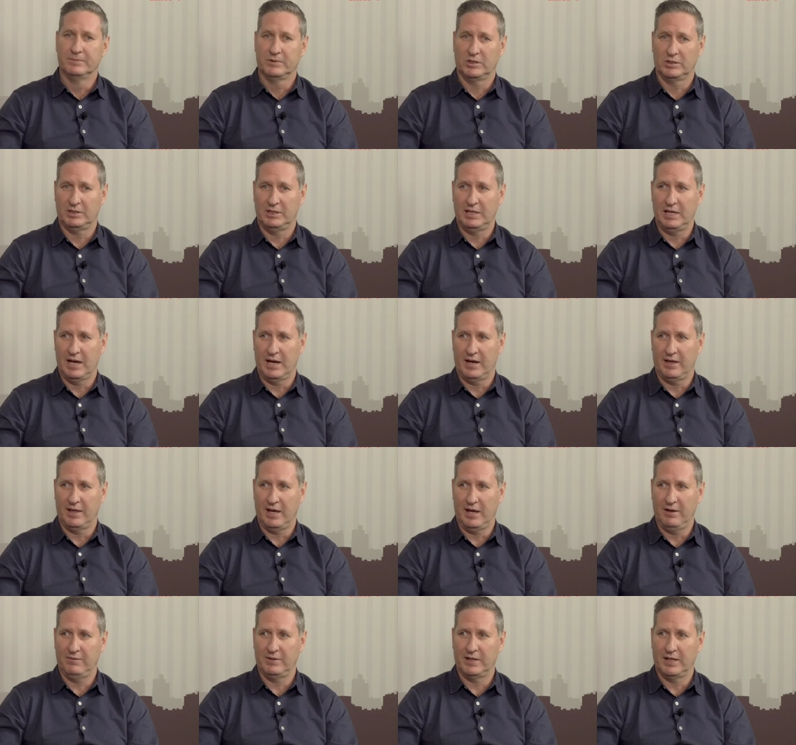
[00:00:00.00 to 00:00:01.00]
to see how
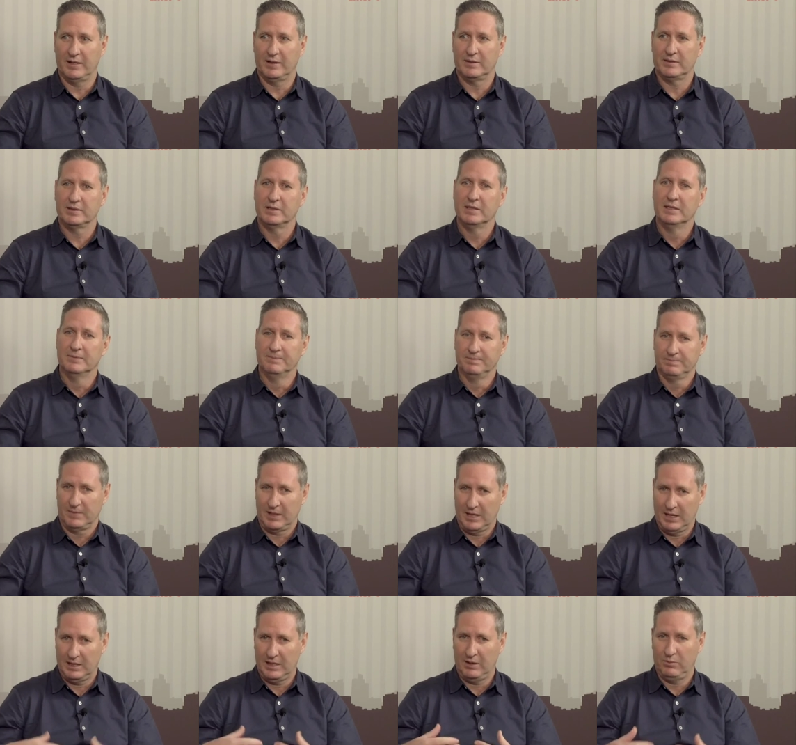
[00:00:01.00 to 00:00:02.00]
they've done it,
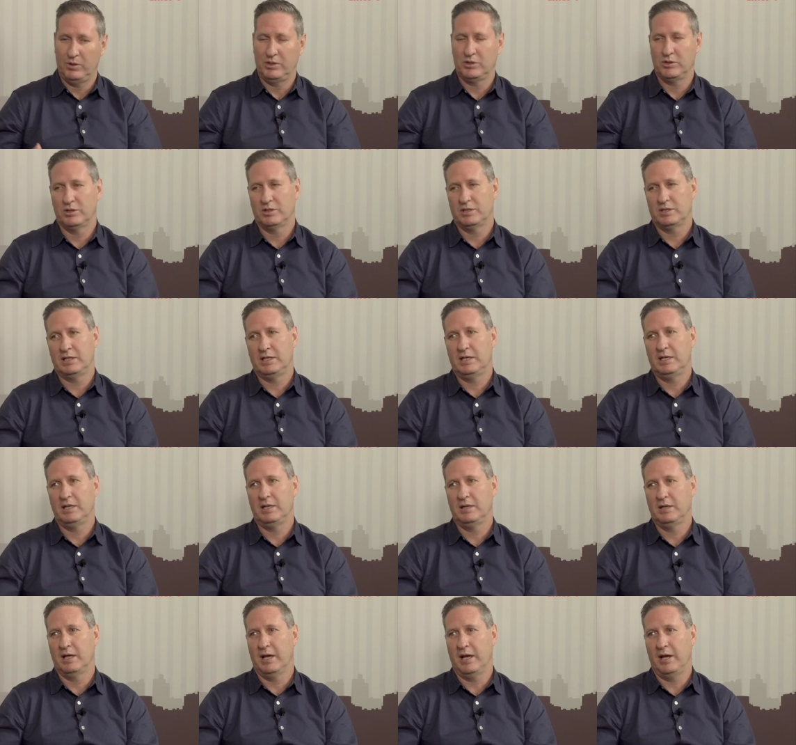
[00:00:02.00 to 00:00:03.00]
and then we should
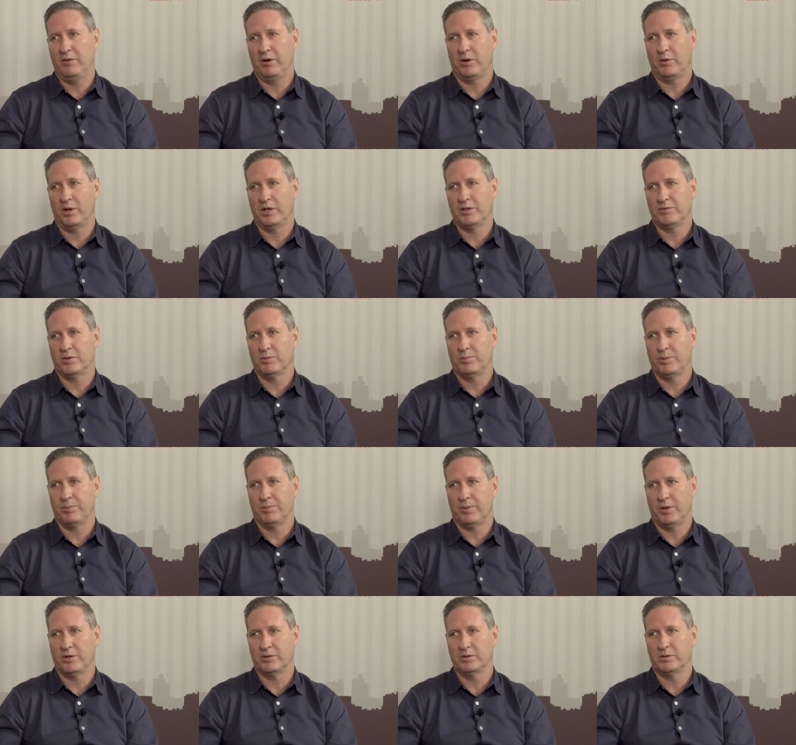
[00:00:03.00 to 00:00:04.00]
see their request for
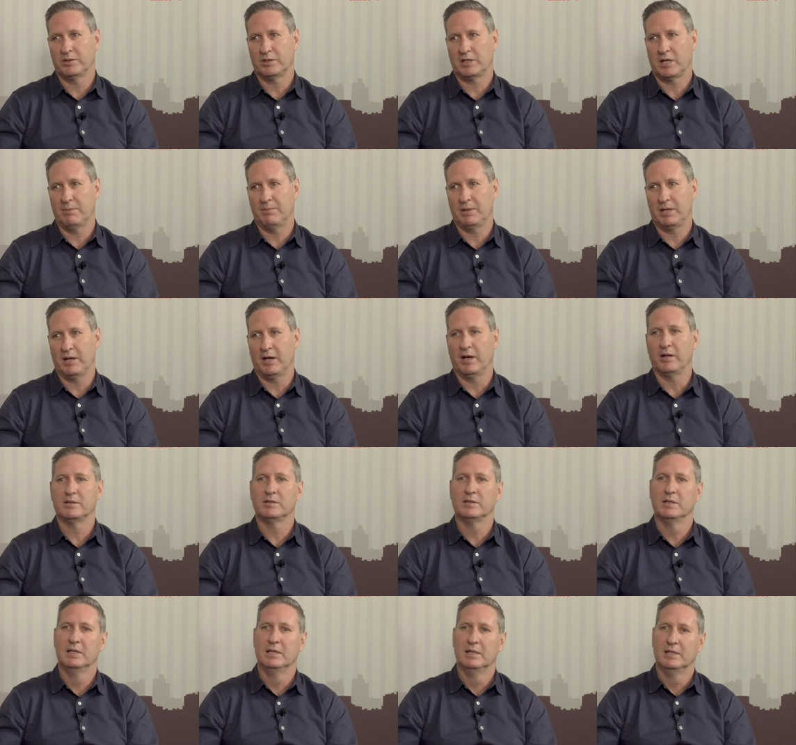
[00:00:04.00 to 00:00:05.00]
proposals coming
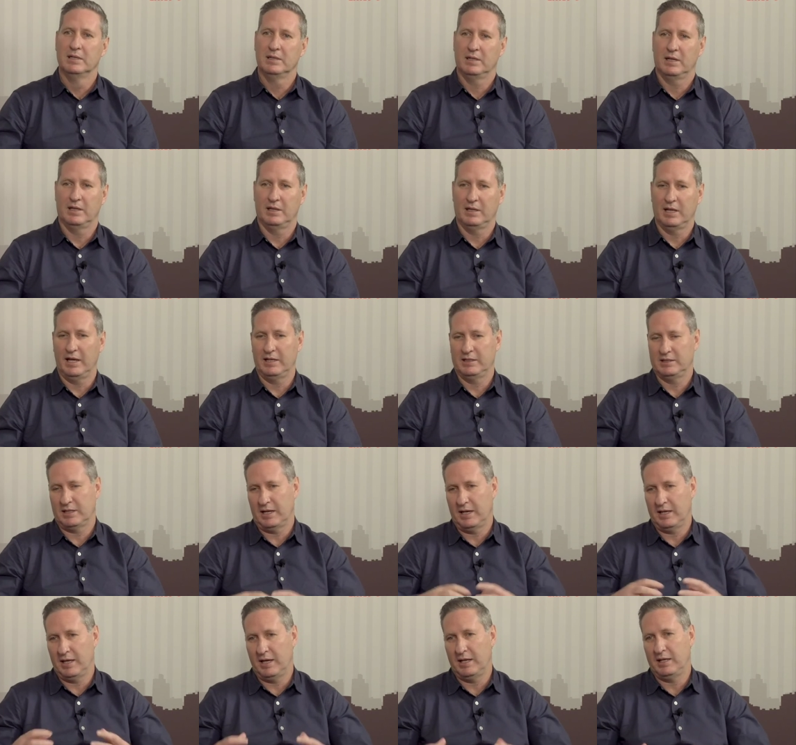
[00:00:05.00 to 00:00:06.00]
out. And they
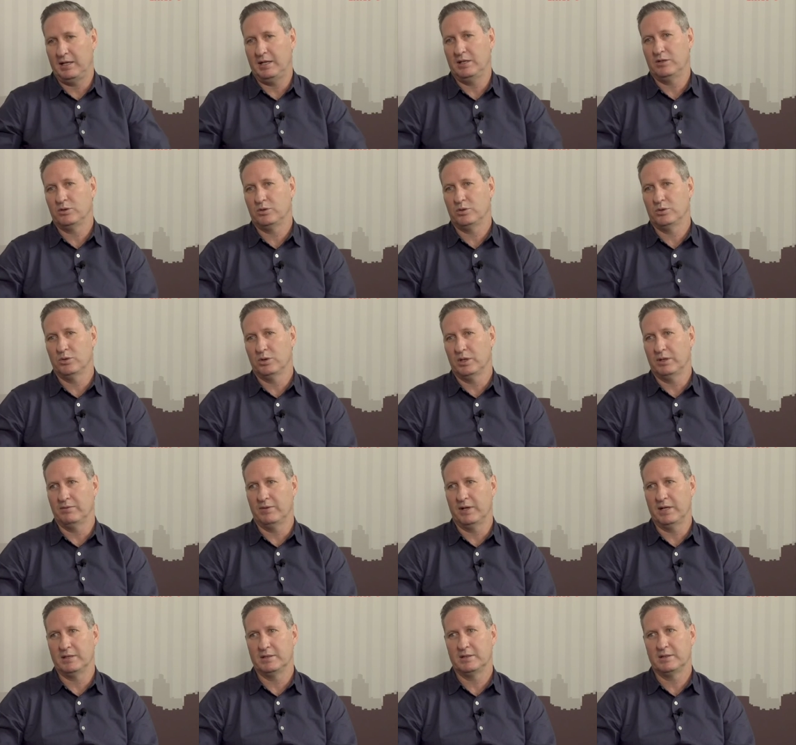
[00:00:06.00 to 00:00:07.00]
say they need to
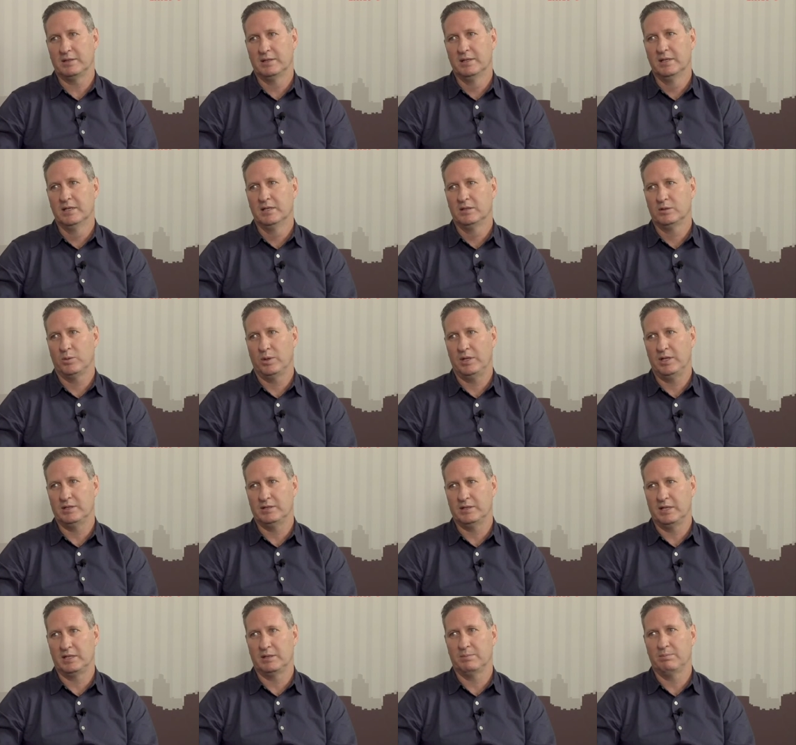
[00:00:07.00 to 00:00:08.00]
invest
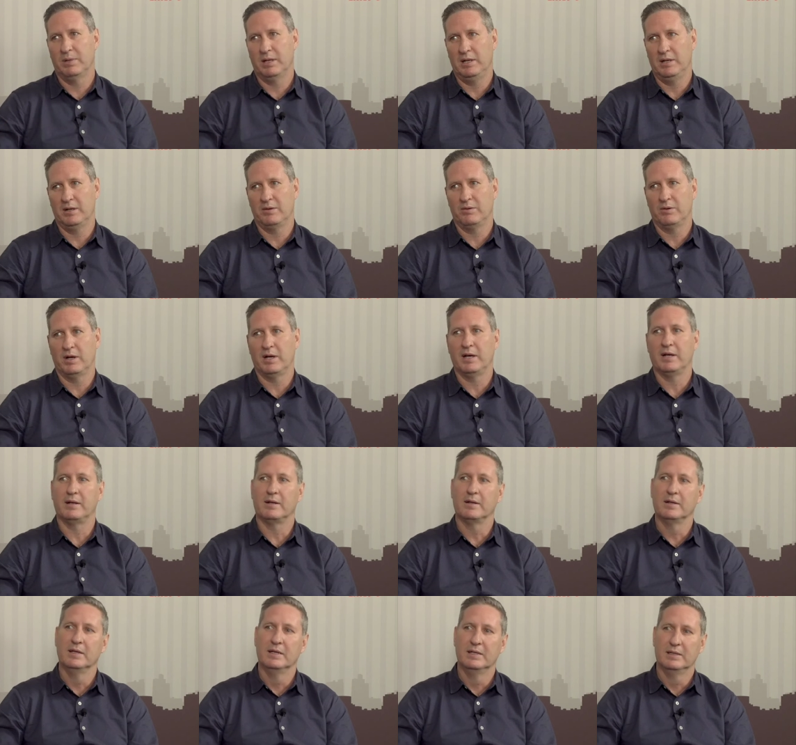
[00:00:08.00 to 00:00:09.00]
26 billion
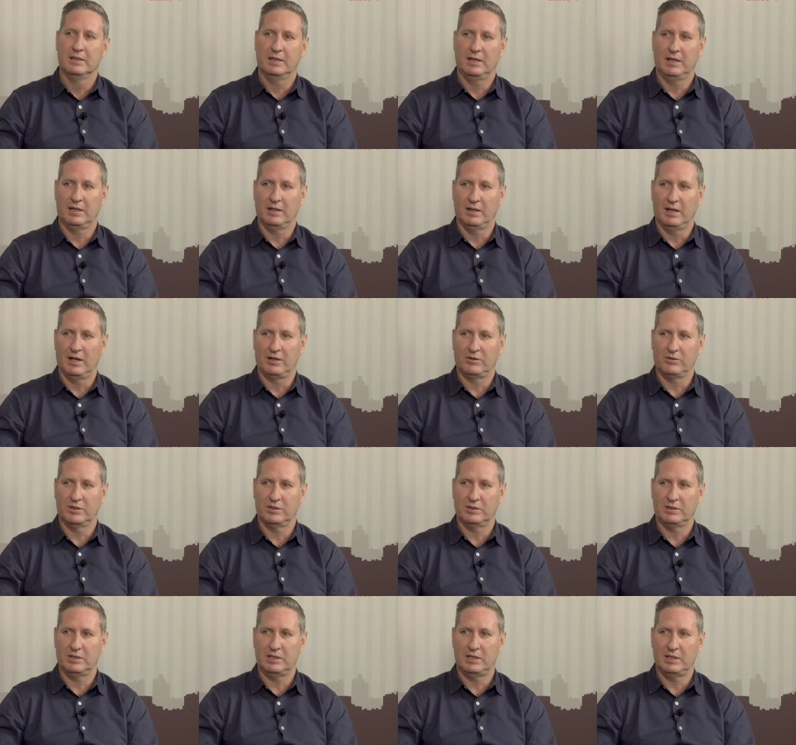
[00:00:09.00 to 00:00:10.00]
rand in
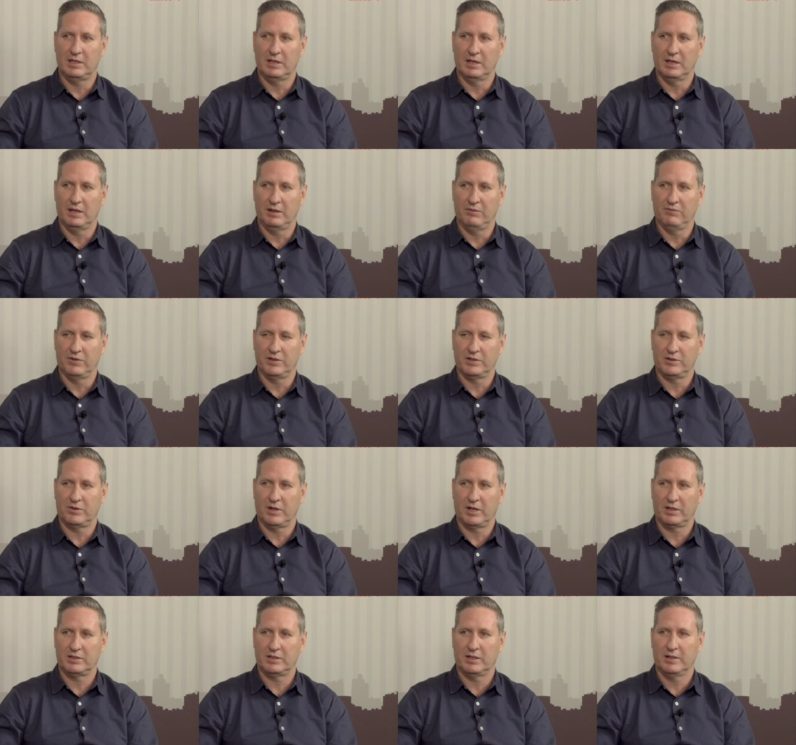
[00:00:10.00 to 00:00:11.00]
electricity uh,
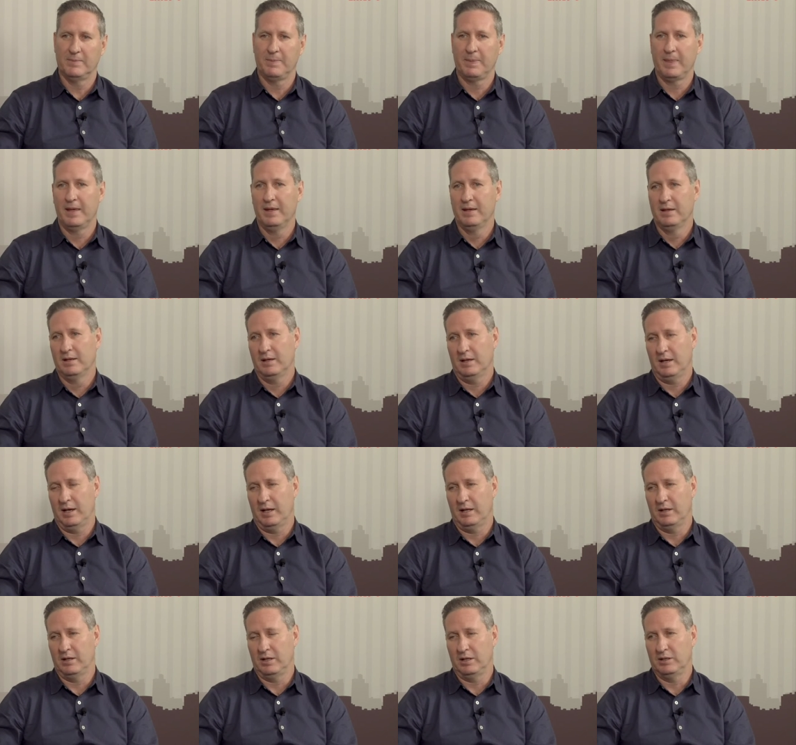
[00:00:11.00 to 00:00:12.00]
infrastructure
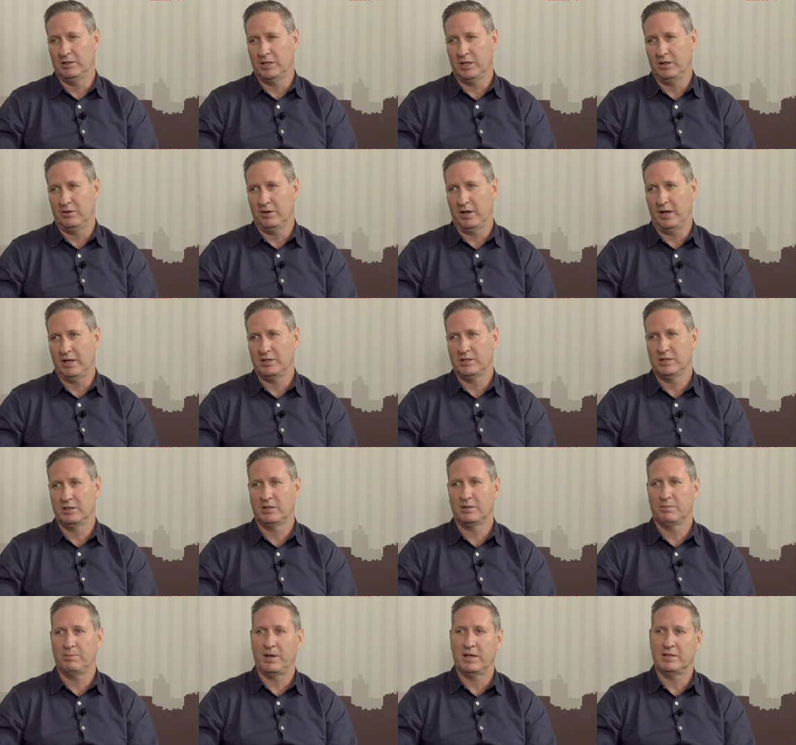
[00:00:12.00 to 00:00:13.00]
and in generation
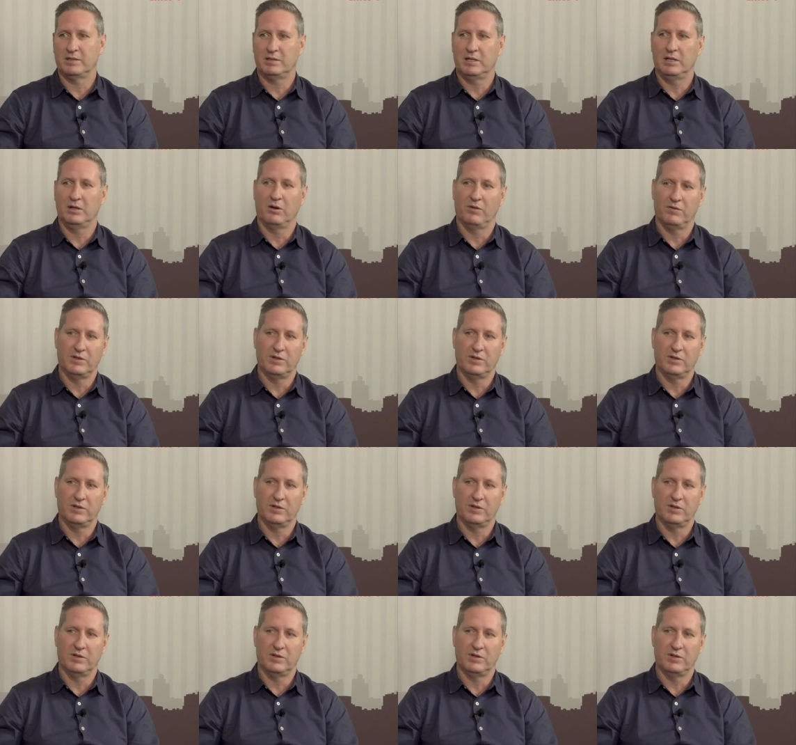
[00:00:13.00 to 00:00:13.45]
capacity, and